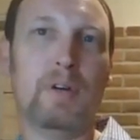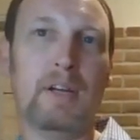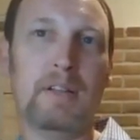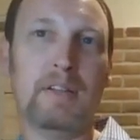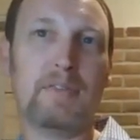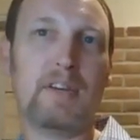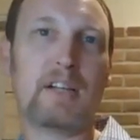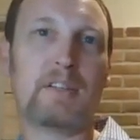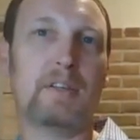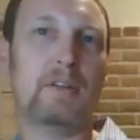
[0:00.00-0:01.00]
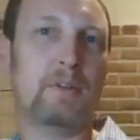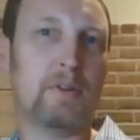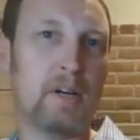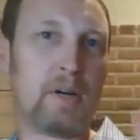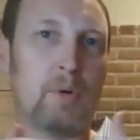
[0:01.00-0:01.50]
and the fact that you're
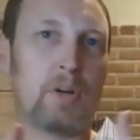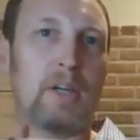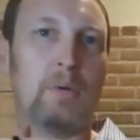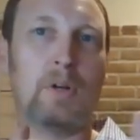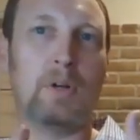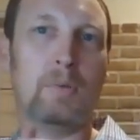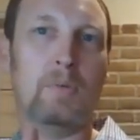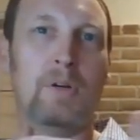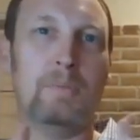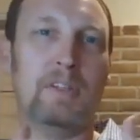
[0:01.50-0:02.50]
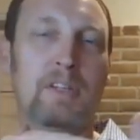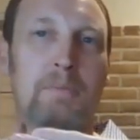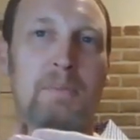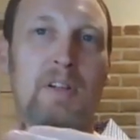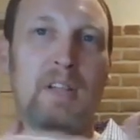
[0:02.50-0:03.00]
not working one-on-one, but the
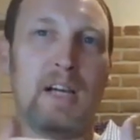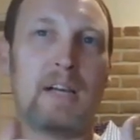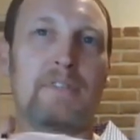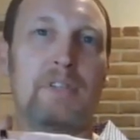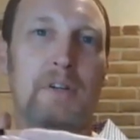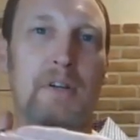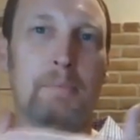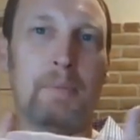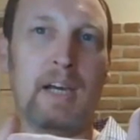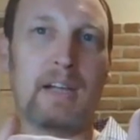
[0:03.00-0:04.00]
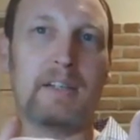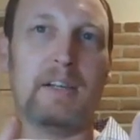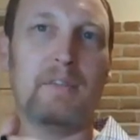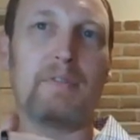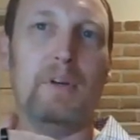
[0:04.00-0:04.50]
number of lives that you're impacting
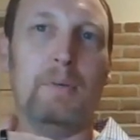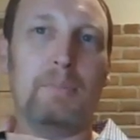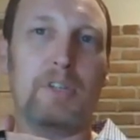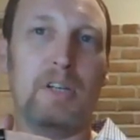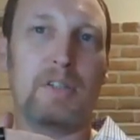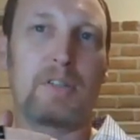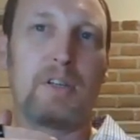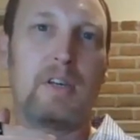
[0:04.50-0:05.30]
from just